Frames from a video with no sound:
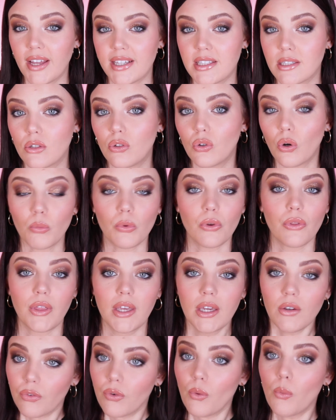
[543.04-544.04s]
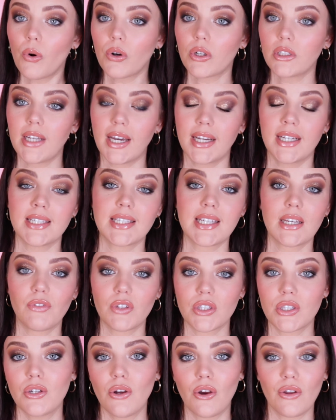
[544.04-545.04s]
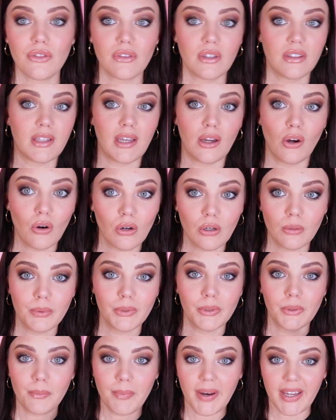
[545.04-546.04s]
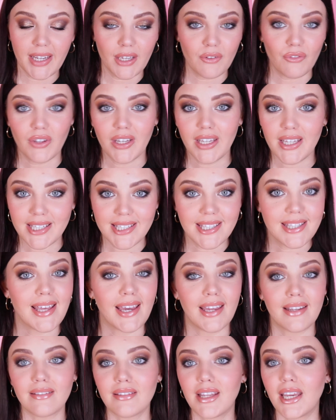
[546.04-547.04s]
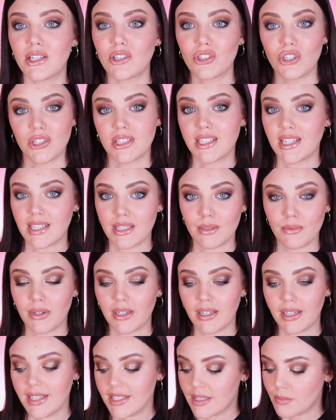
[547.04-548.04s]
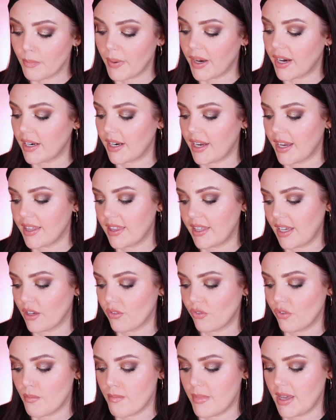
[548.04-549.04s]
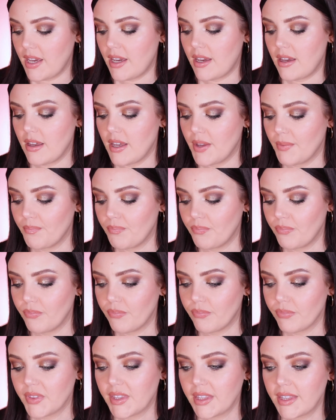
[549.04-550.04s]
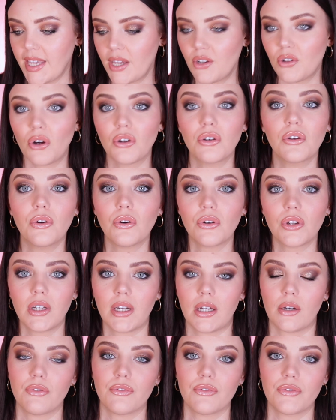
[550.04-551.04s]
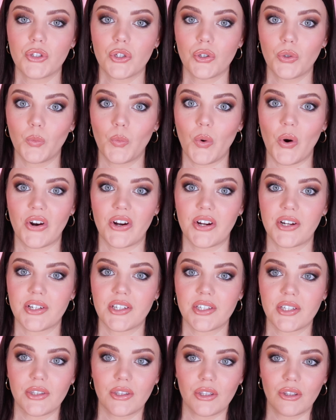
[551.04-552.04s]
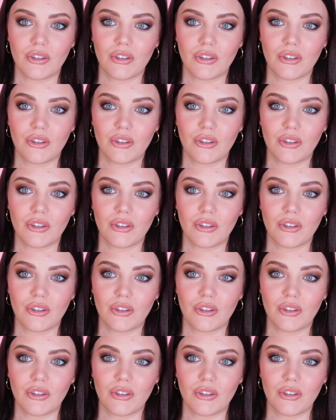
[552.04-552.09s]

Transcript: that's a normal thing for waterliners. If it's not, then they're horrible. But if it is, then it just is what it is. But I think for me, they're not good enough to warrant